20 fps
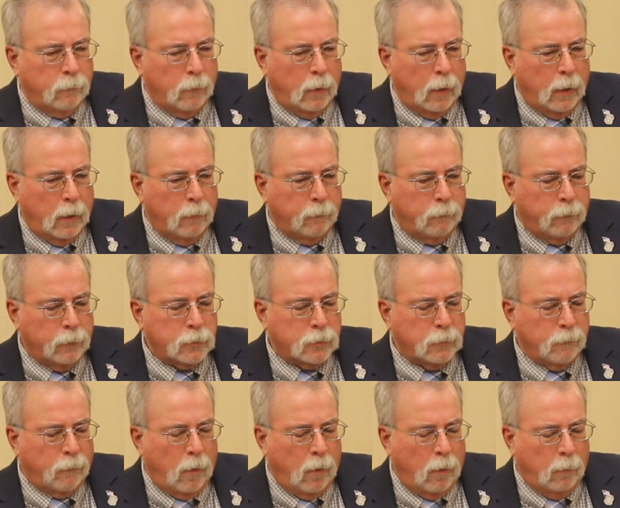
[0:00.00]

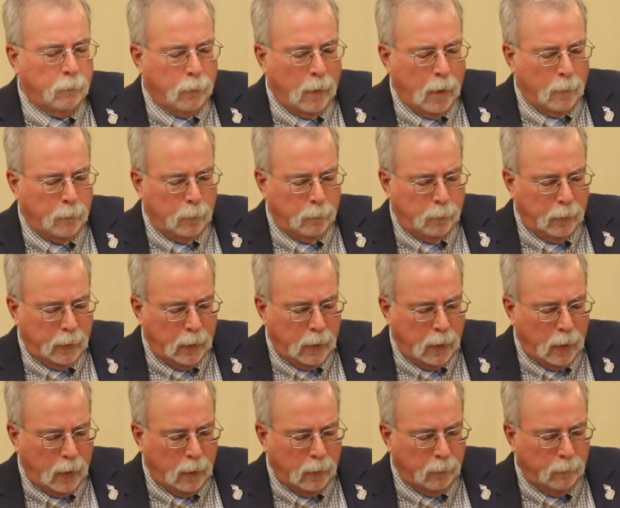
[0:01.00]
first of all,
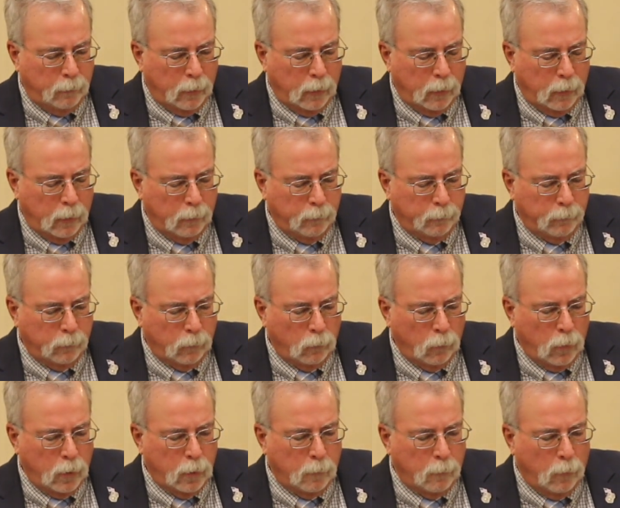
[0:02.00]
probably
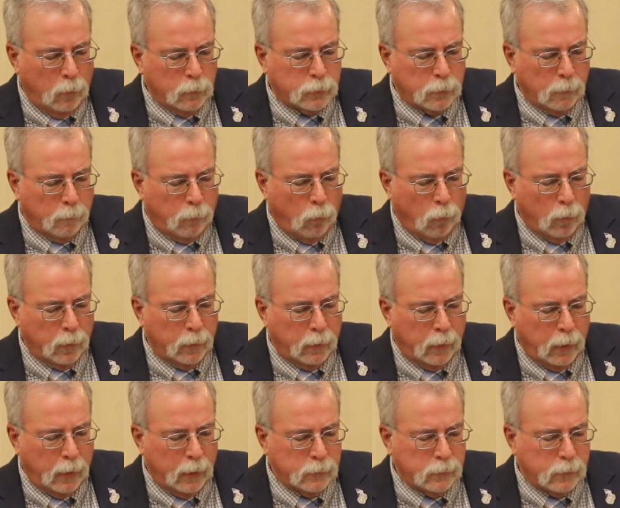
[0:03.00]
one of the most important
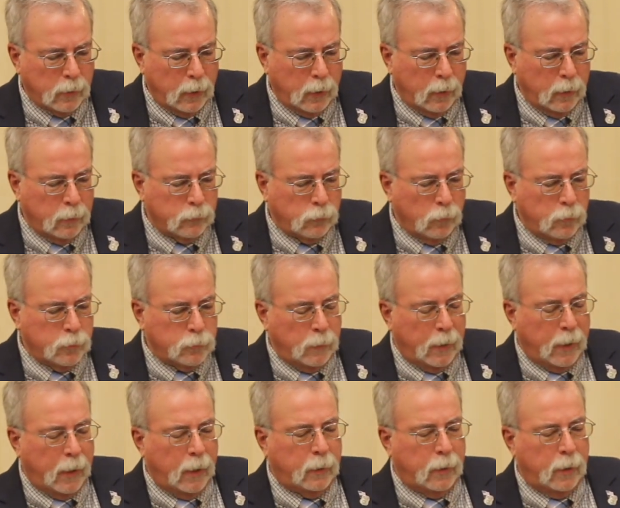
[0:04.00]
things, and as soon as
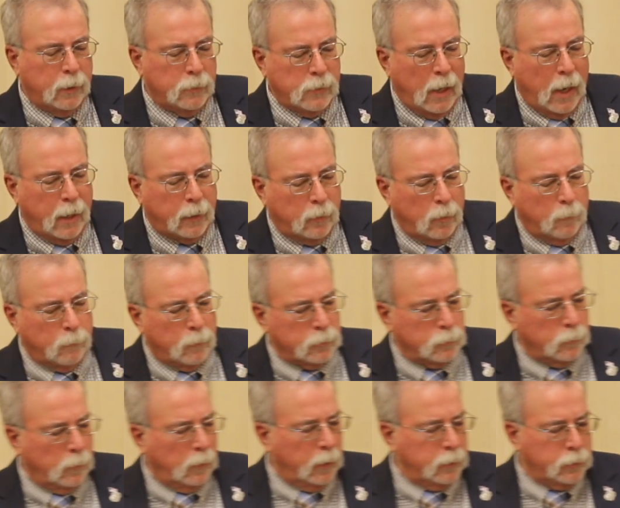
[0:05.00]
we get the exact
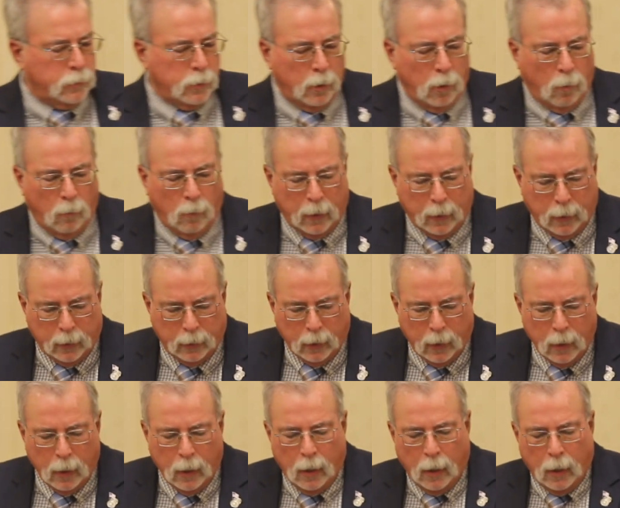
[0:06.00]
numbers, we'll let you know on it,
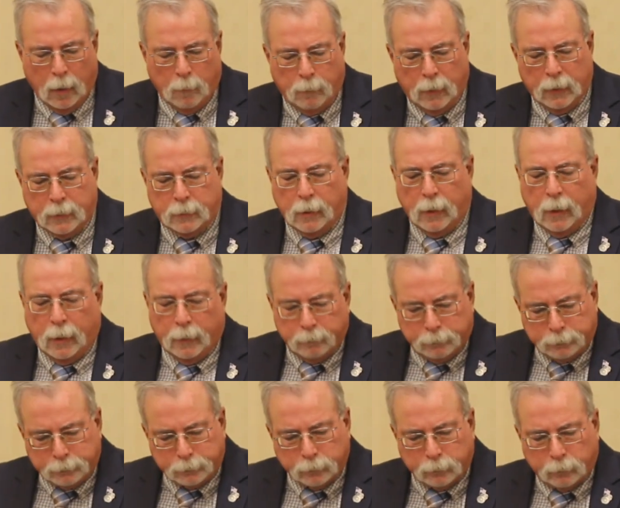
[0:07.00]
but
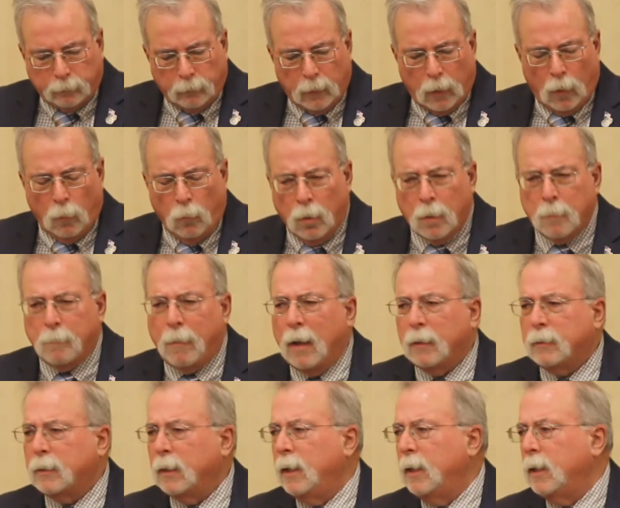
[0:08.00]
we're
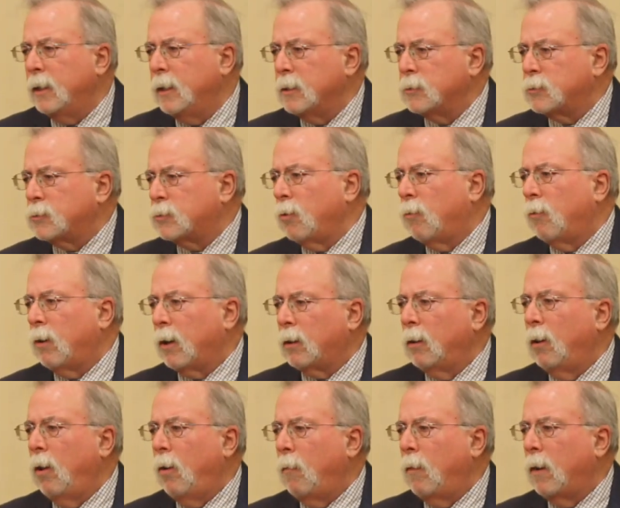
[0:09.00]
about to hit a historic
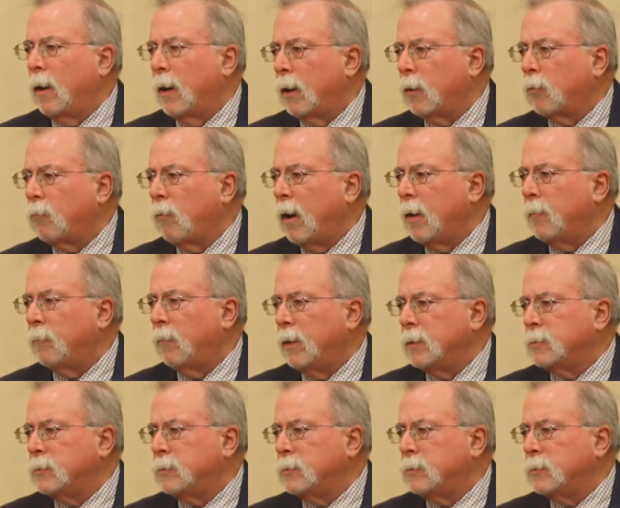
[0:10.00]
low on our crime